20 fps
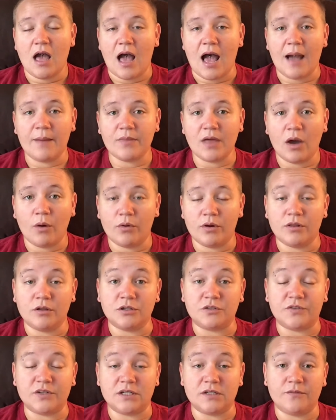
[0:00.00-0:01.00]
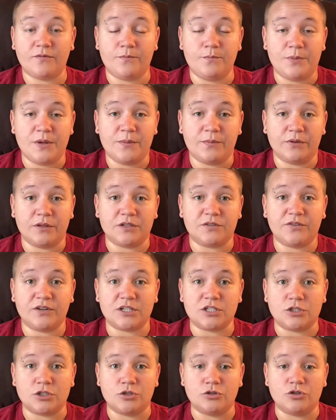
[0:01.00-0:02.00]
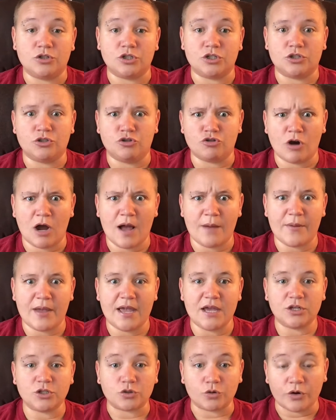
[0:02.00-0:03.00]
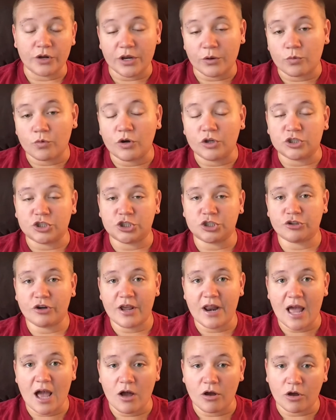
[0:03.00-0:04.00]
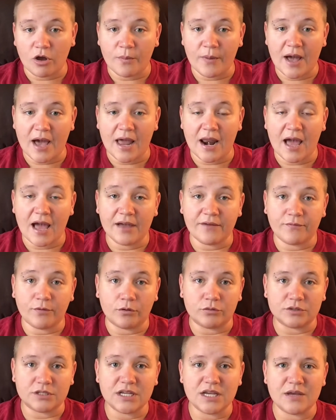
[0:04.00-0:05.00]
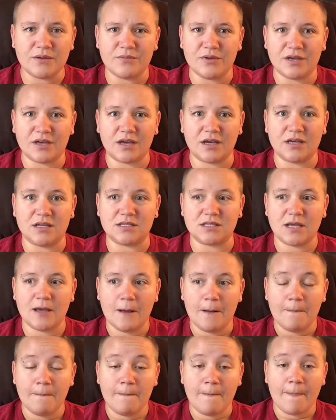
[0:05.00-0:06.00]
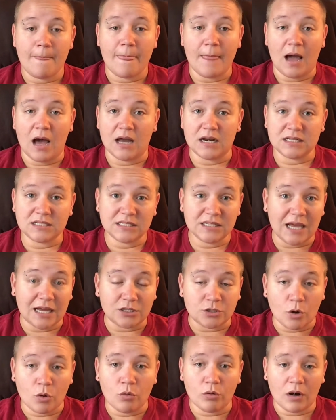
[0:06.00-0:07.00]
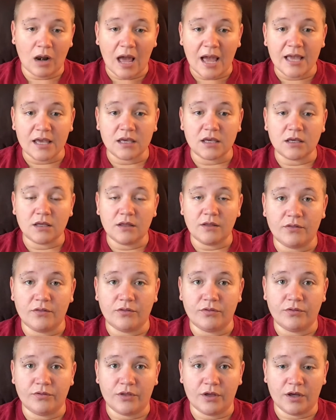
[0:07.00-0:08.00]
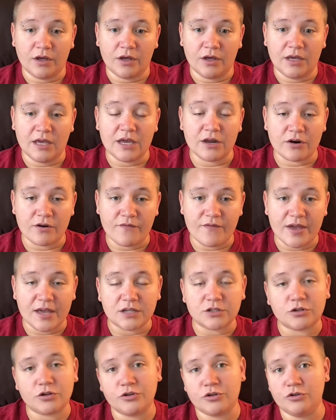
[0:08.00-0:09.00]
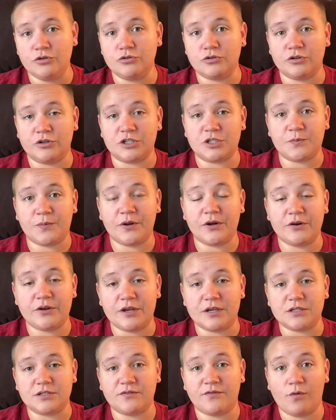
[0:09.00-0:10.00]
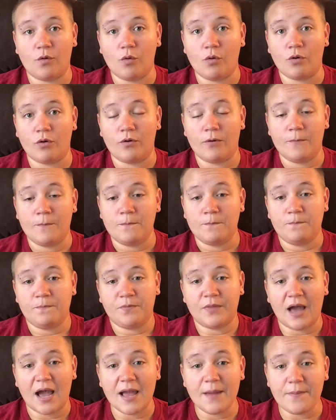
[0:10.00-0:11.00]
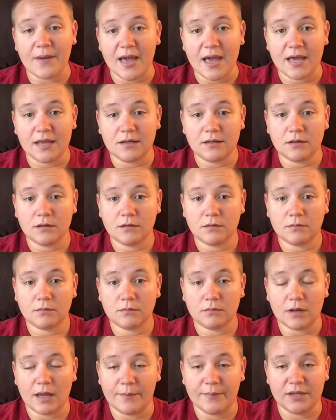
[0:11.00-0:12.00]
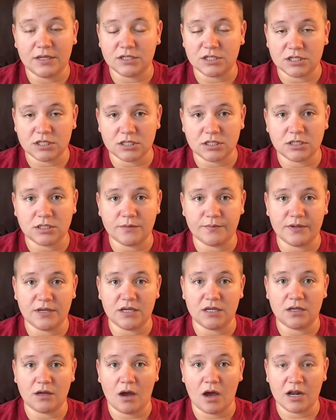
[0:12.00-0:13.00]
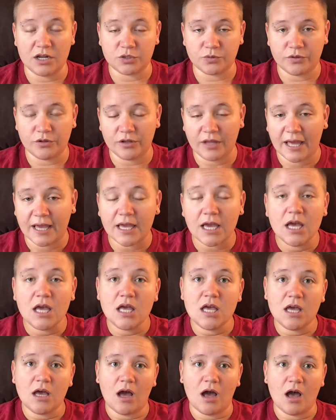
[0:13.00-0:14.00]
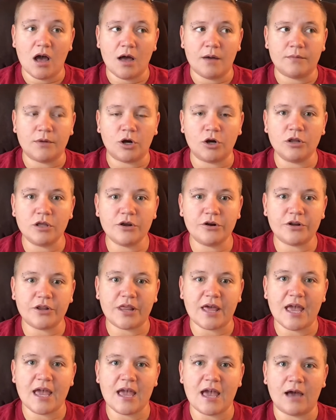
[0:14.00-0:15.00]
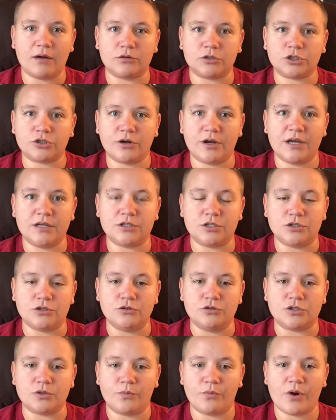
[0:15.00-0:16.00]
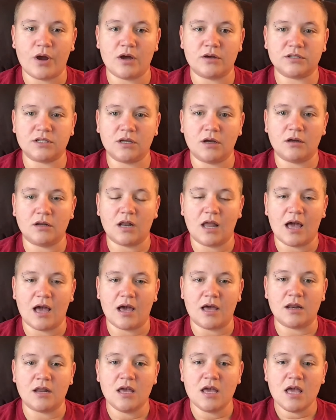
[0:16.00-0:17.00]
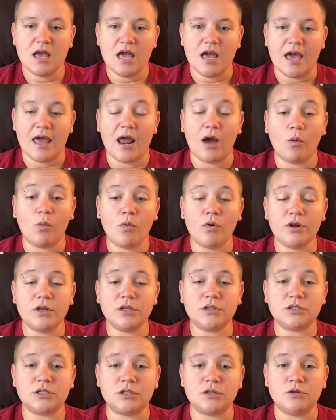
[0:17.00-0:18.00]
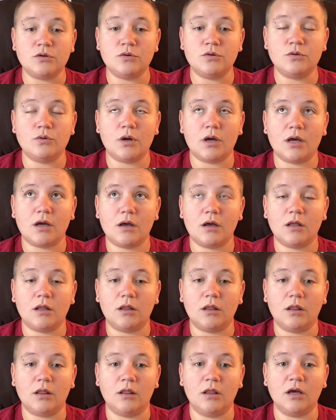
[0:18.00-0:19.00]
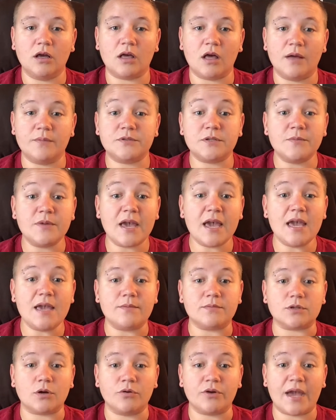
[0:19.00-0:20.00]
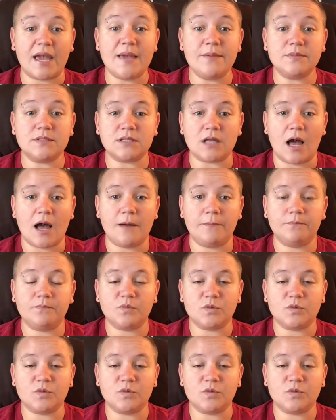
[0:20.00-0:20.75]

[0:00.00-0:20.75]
I'm not one of those people that's fixing to just drop Android and run straight out and go buy an iPhone 10, because honestly, I don't like the interface or user experience for the iPad. I mean, just to be honest with you, like earlier today, I was trying to do some browsing online, and I wanted to look up some games on GameStop.